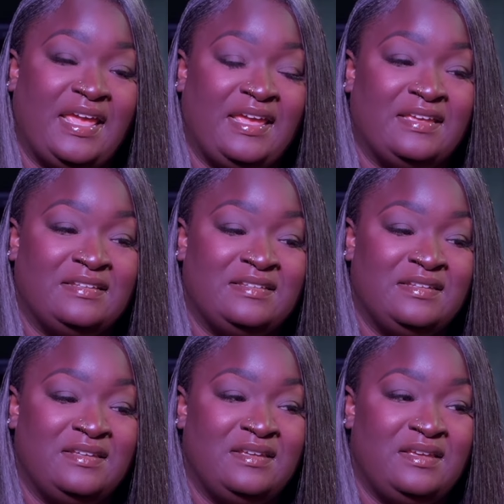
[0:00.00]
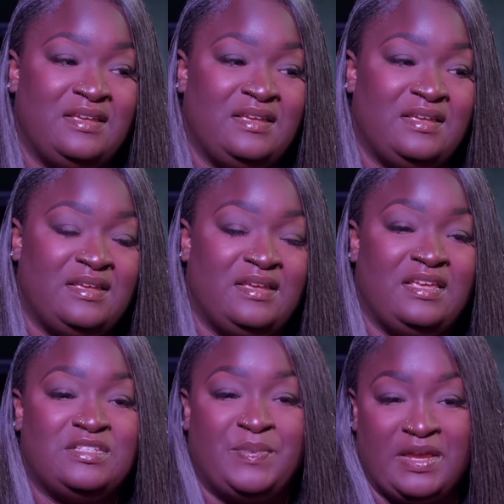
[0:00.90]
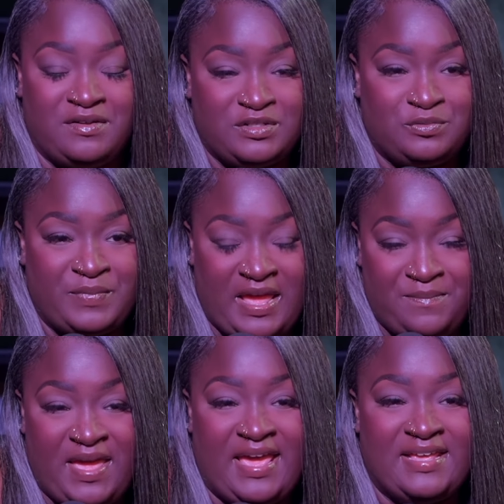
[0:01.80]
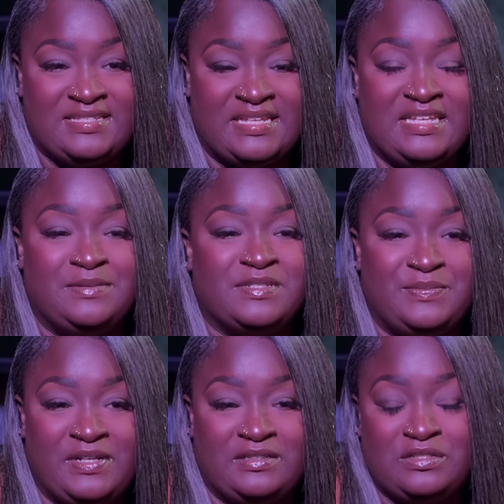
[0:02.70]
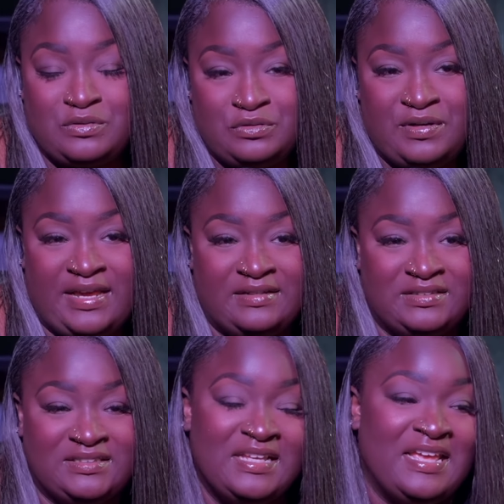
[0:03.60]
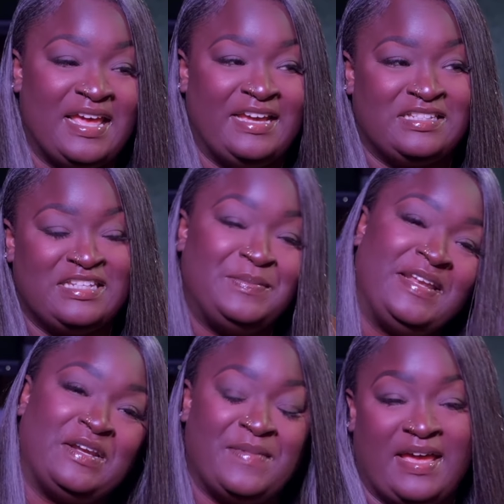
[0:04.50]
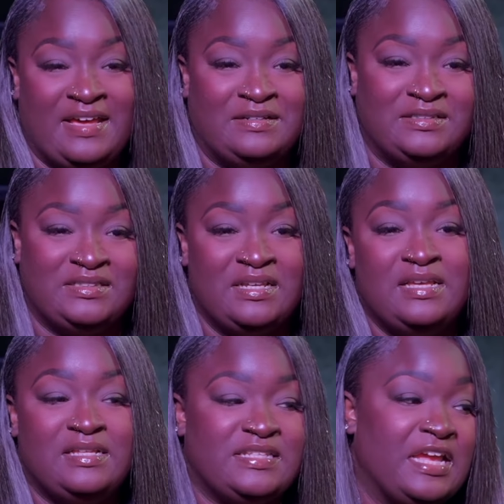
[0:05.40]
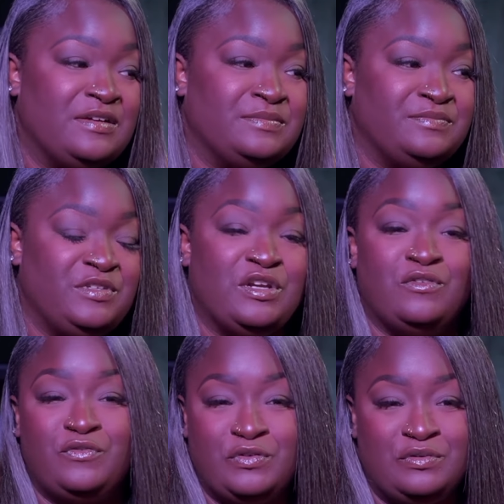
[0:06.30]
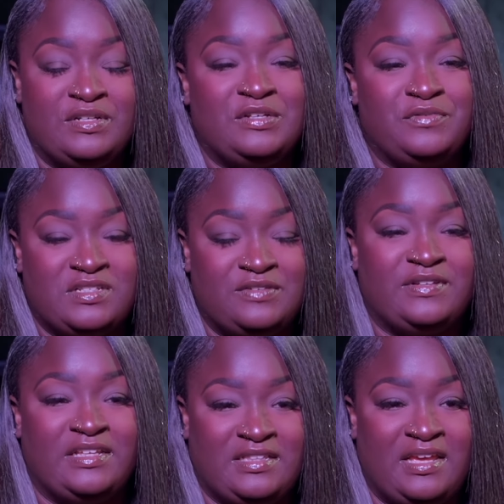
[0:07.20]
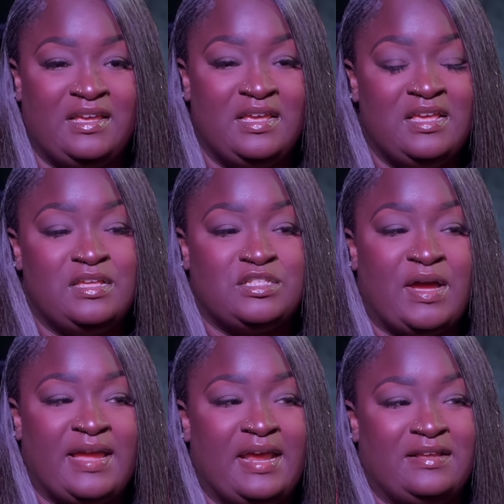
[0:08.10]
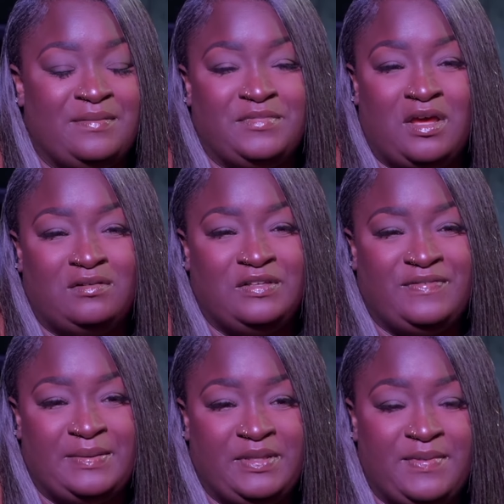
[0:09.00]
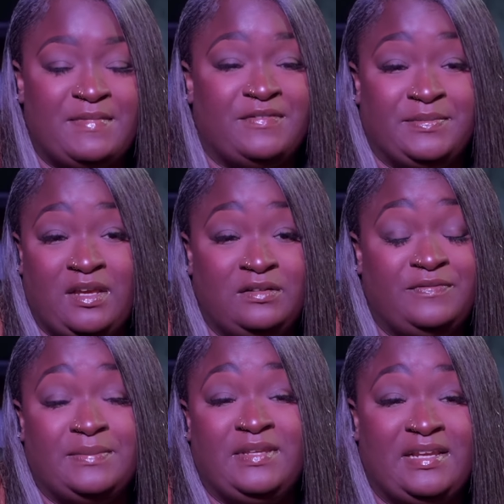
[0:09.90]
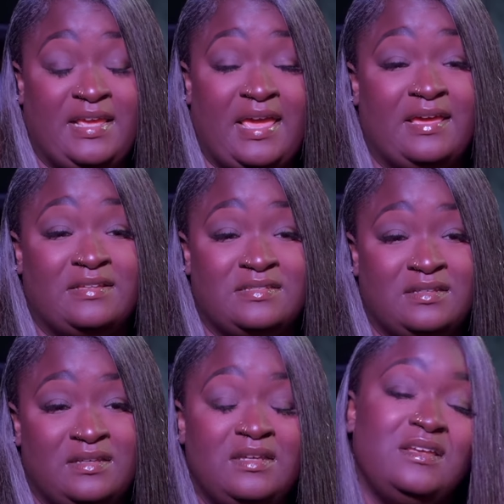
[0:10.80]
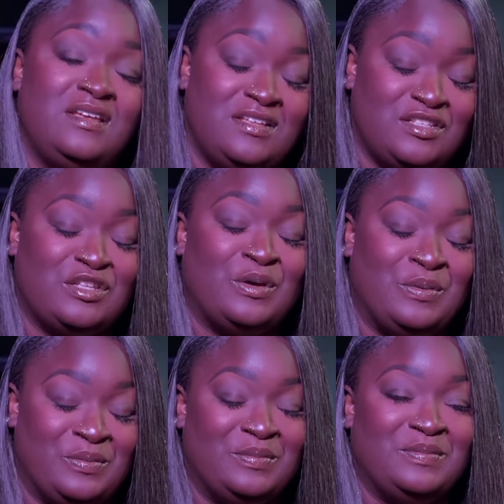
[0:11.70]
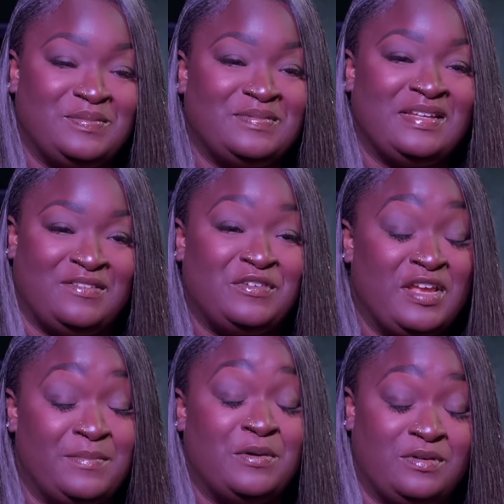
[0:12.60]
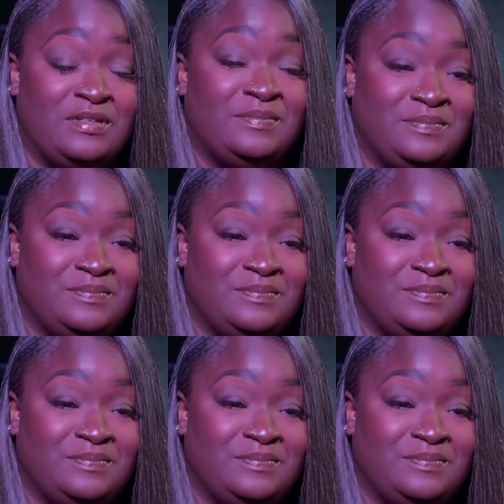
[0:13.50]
And his parents had passed. I seen him sleeping at the schoolhouse. I used to sneak him out of my house, take him, you know, food and different stuff like that. So I kind of am the only family, me and my family, the only family that he has. So, yeah, for him, I would.